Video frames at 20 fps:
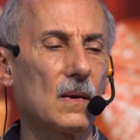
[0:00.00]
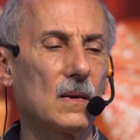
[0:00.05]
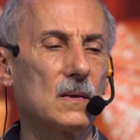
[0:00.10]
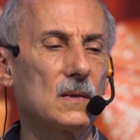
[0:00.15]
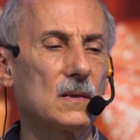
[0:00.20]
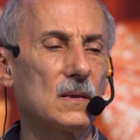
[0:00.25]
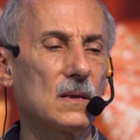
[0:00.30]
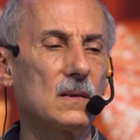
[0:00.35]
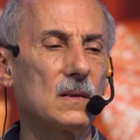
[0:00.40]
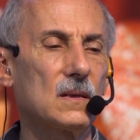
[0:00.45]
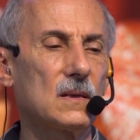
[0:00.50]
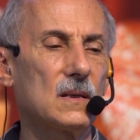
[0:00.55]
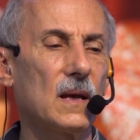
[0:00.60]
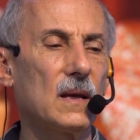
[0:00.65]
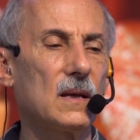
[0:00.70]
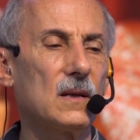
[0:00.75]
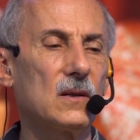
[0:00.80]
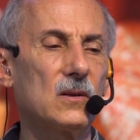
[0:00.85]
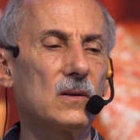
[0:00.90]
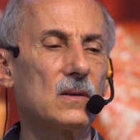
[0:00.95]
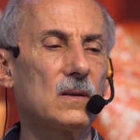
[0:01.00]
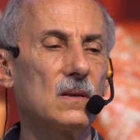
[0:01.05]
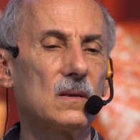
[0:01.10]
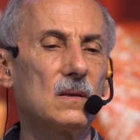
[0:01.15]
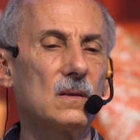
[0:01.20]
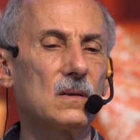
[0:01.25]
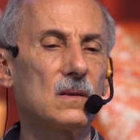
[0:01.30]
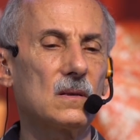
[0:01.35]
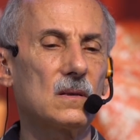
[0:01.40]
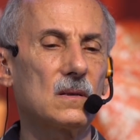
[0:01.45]

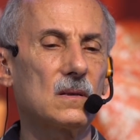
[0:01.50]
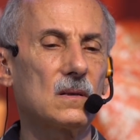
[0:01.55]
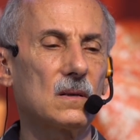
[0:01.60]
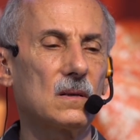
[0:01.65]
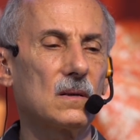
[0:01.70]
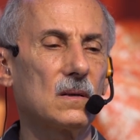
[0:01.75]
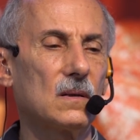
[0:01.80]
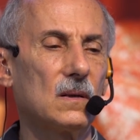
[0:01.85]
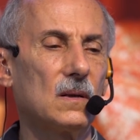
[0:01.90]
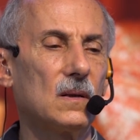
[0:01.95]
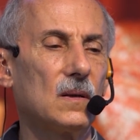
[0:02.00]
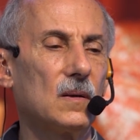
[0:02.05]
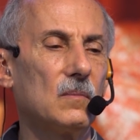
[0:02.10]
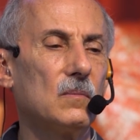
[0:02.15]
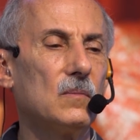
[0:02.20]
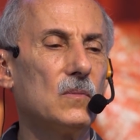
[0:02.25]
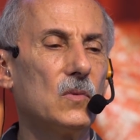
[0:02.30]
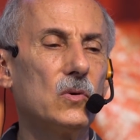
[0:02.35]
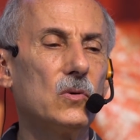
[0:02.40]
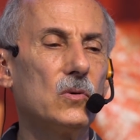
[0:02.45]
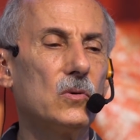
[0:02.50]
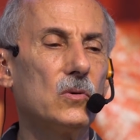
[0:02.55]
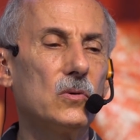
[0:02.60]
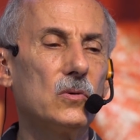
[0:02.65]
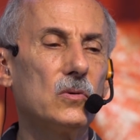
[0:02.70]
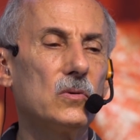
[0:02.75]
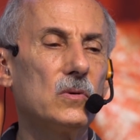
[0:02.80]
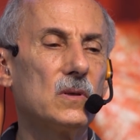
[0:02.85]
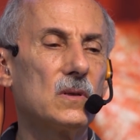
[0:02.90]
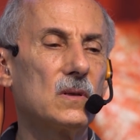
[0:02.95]
Sensations,
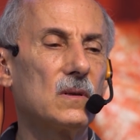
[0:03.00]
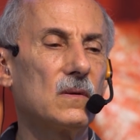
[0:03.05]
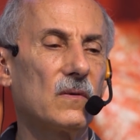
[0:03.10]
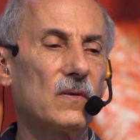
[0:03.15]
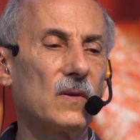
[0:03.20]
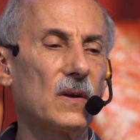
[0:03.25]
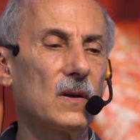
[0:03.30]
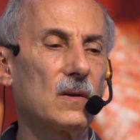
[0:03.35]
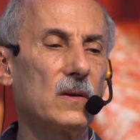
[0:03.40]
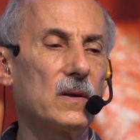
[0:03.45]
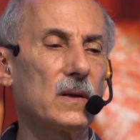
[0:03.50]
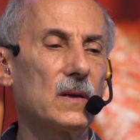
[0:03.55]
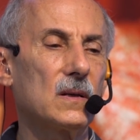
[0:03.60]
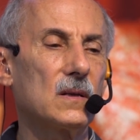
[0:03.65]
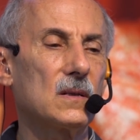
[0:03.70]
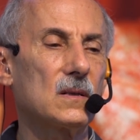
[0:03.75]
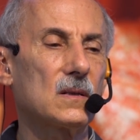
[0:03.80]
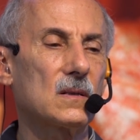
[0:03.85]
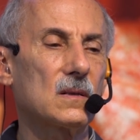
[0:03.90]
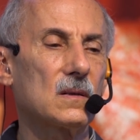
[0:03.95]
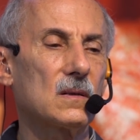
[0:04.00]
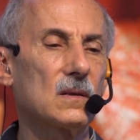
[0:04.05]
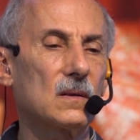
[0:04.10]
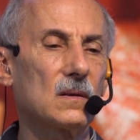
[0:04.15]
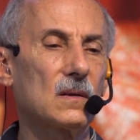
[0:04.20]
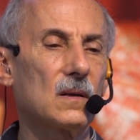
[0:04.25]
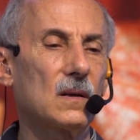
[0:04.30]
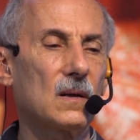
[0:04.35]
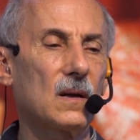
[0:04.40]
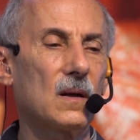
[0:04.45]
moods and feelings
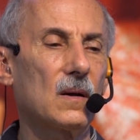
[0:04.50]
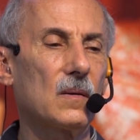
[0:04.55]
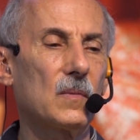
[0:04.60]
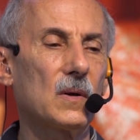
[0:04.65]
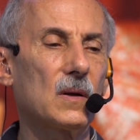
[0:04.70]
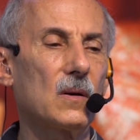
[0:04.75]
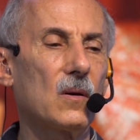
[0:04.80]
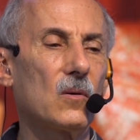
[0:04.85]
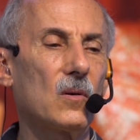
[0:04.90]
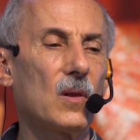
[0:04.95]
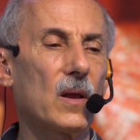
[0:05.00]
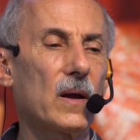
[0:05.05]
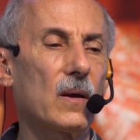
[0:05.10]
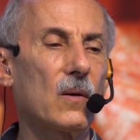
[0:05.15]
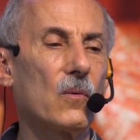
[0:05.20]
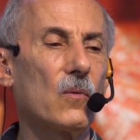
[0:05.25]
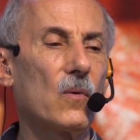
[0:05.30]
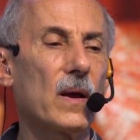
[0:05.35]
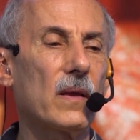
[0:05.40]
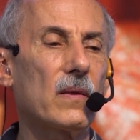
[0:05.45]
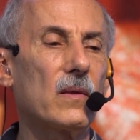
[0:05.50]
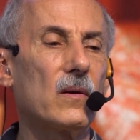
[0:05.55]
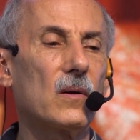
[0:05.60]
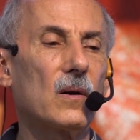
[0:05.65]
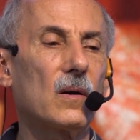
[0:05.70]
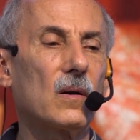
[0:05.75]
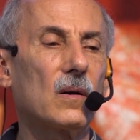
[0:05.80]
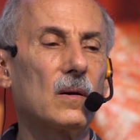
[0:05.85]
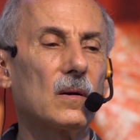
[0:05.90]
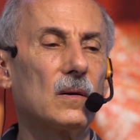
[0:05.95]
come and go like
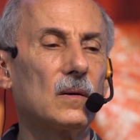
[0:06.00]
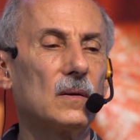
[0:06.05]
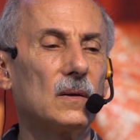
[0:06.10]
weather,